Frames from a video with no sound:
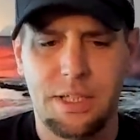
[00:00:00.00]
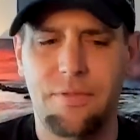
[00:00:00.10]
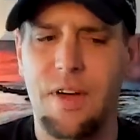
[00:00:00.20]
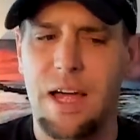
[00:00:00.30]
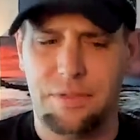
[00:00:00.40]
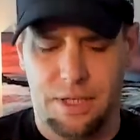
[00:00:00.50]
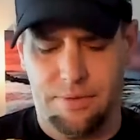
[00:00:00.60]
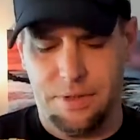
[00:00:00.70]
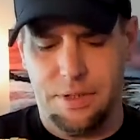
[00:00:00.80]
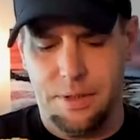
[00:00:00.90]
get five
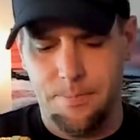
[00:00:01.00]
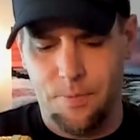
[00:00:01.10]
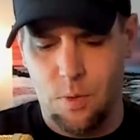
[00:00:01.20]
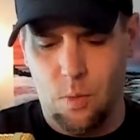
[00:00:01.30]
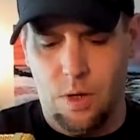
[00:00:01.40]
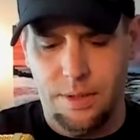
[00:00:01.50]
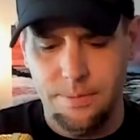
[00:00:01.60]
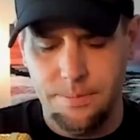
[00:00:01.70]
shuffles here. One.